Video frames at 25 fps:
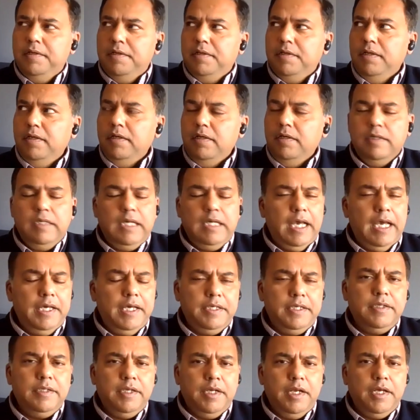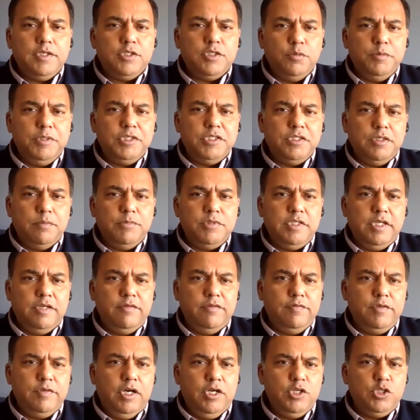and there has to be some
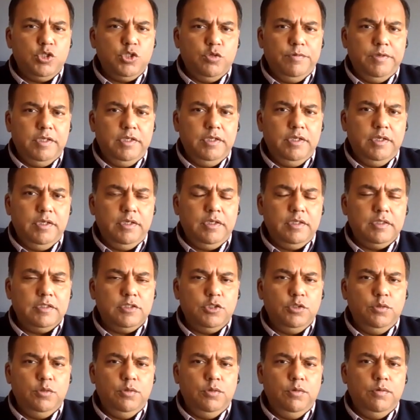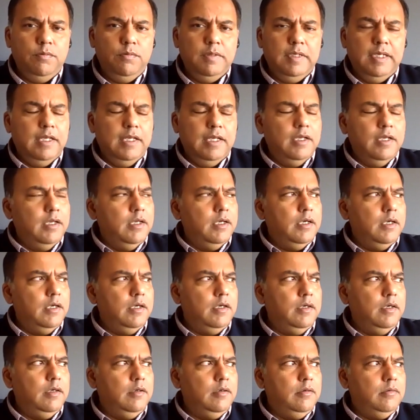safeguards over here. So
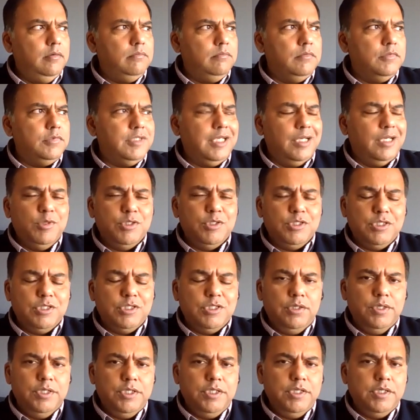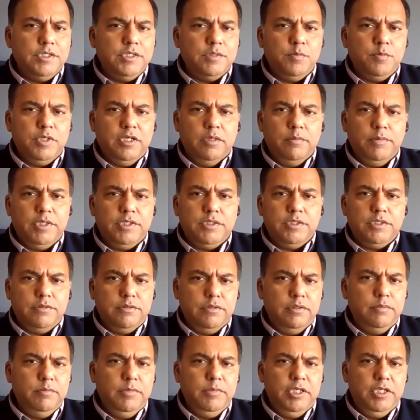um, cybersecurity has become
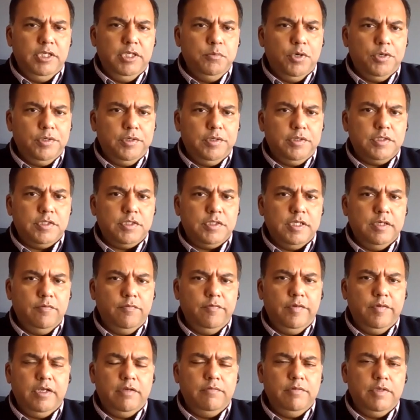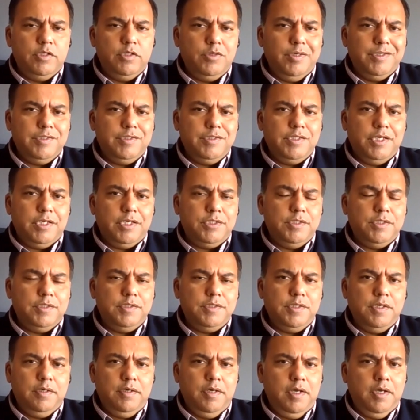extremely important. Whenever
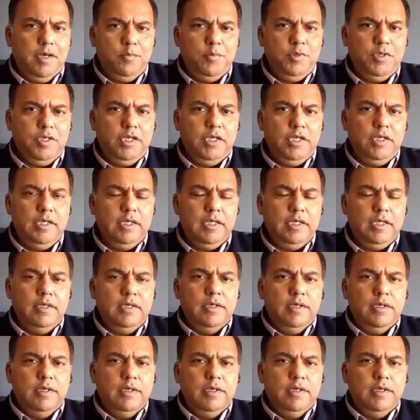transactions are happening,